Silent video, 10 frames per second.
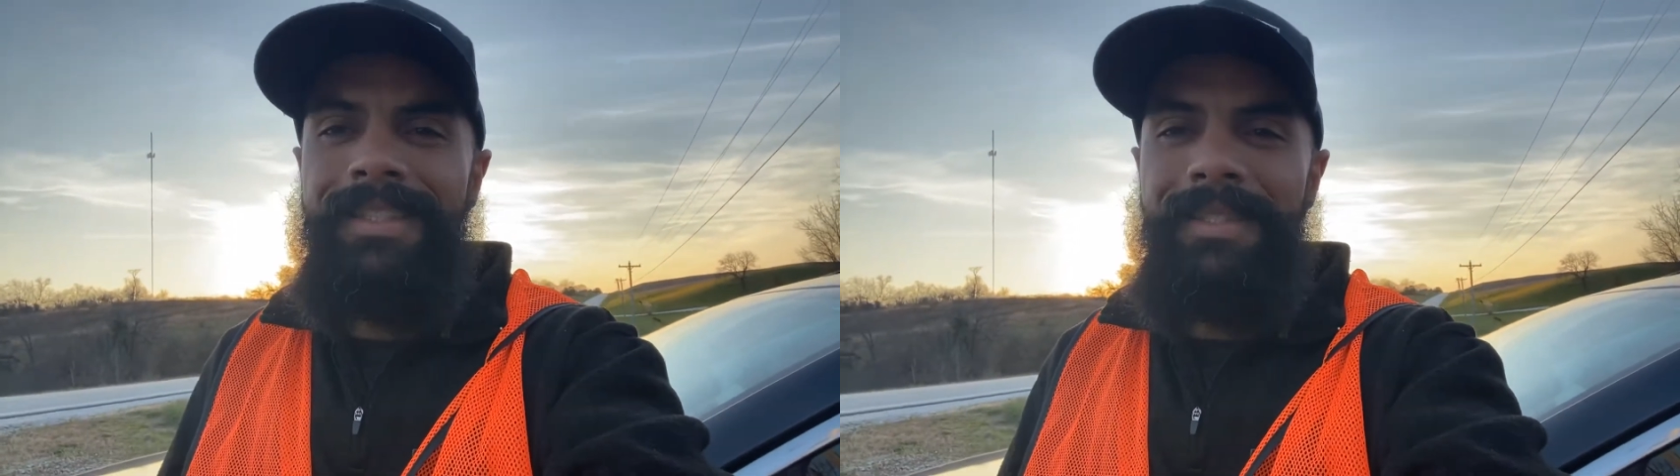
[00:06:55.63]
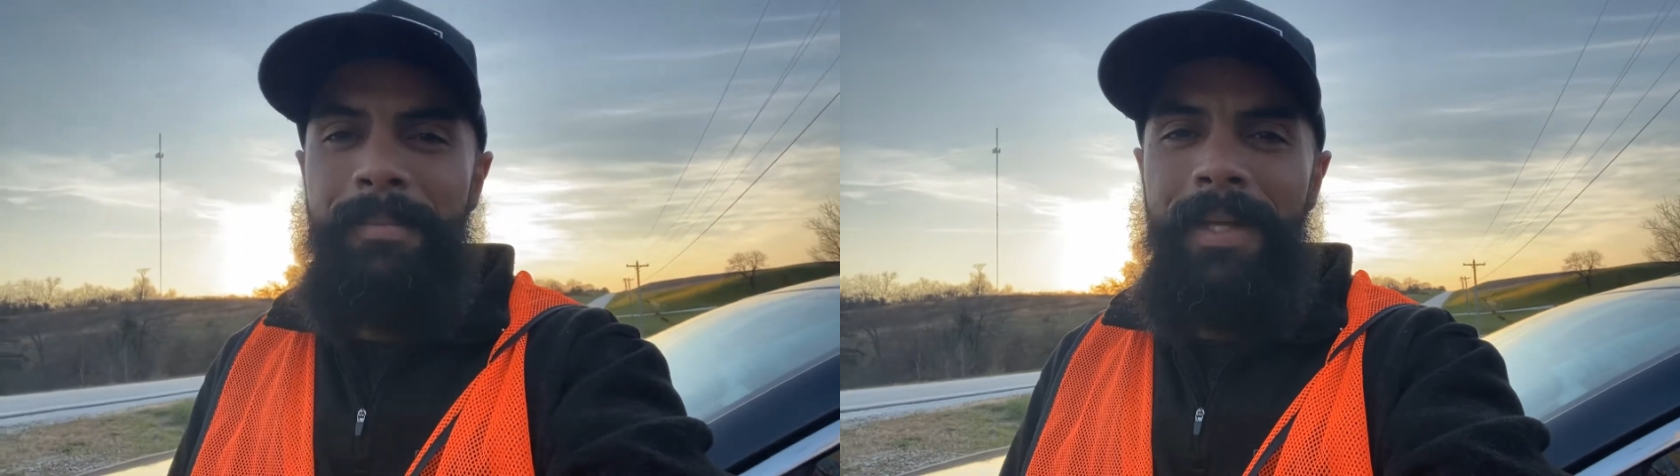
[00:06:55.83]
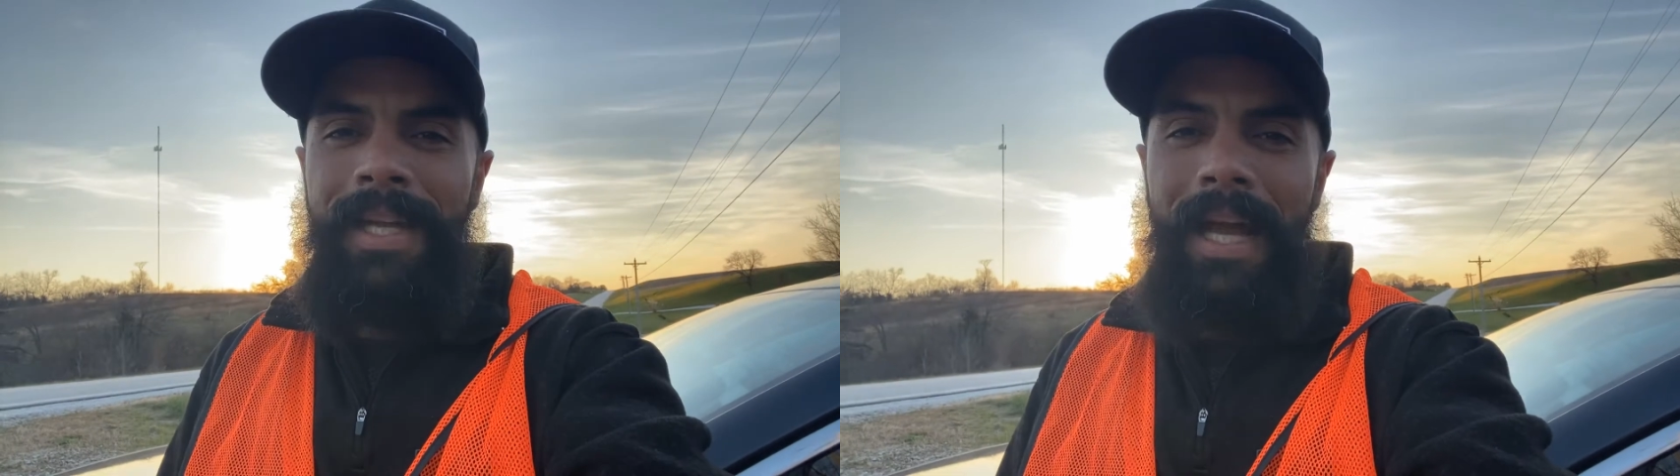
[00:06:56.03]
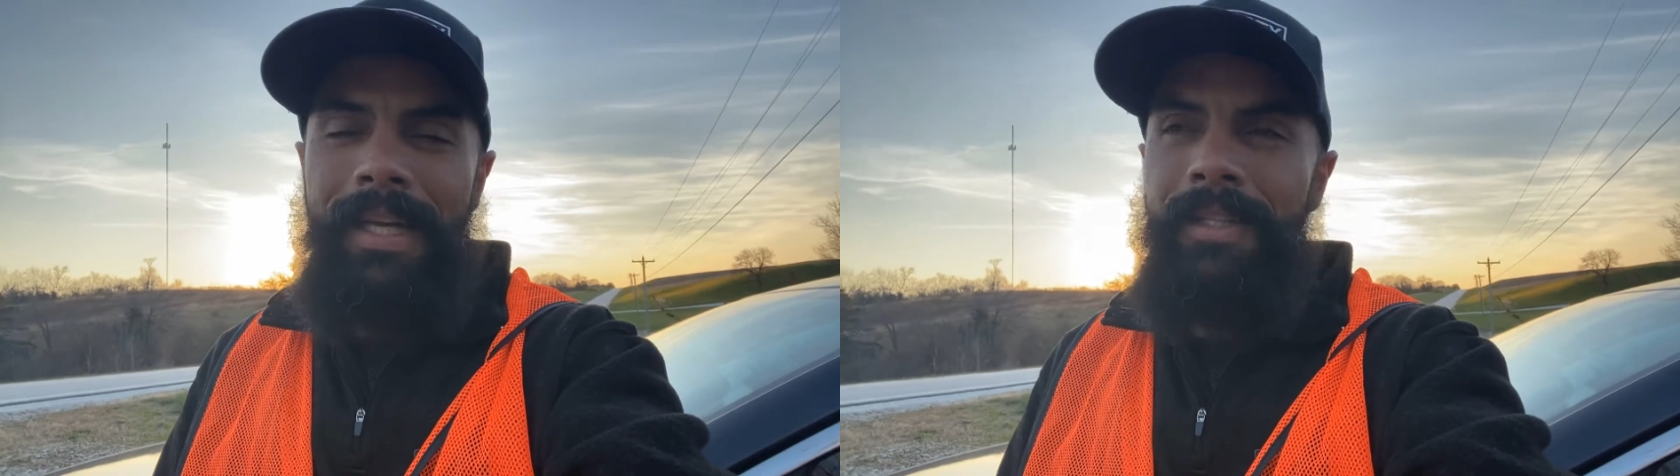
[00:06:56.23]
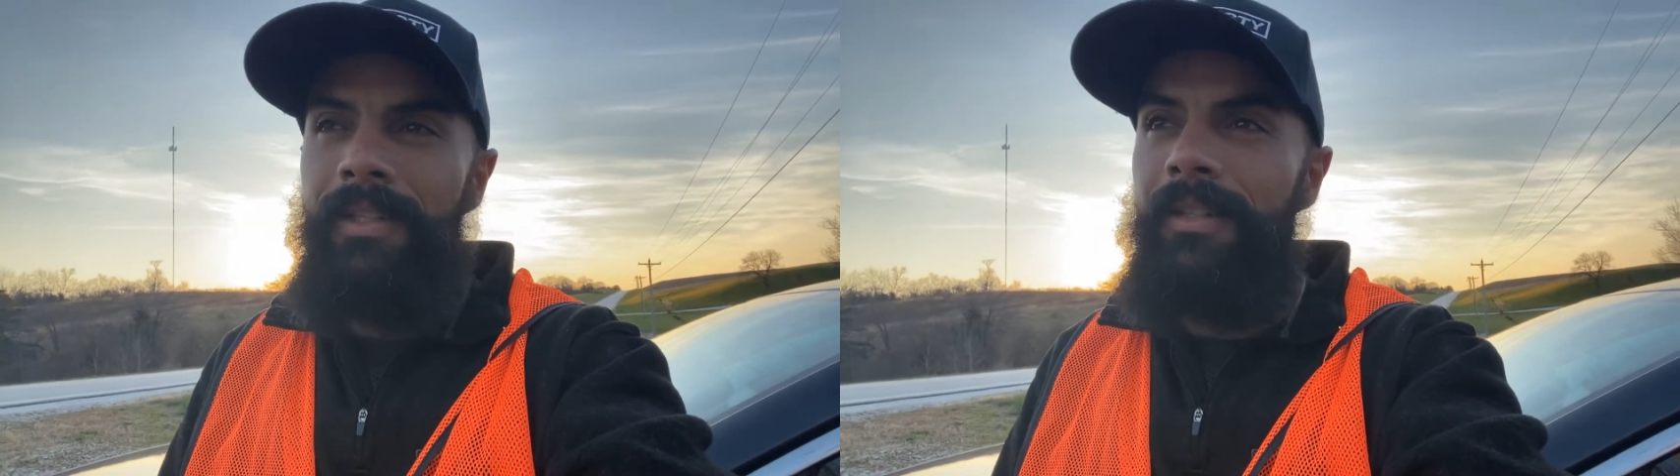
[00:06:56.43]
to be
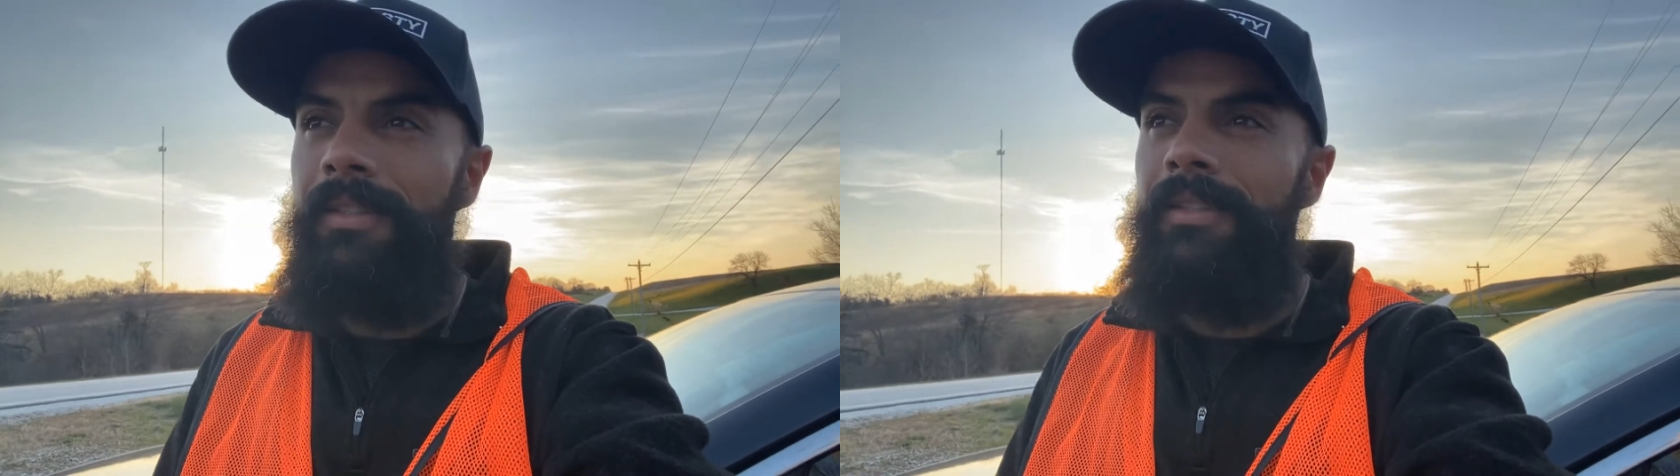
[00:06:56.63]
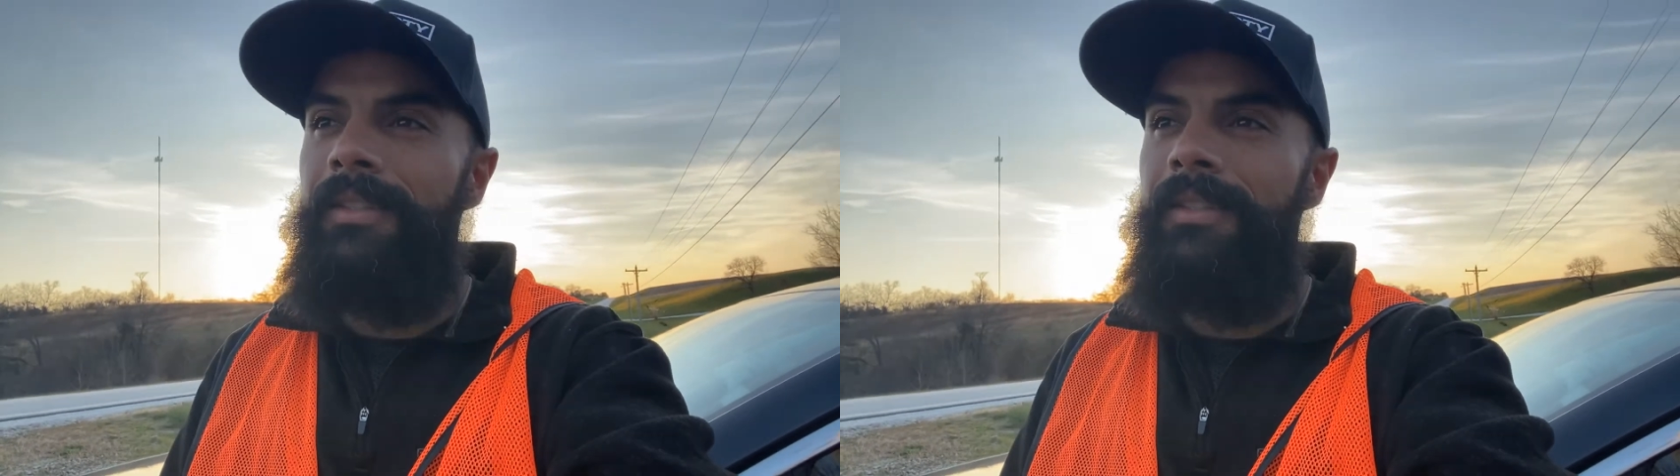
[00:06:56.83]
kinder?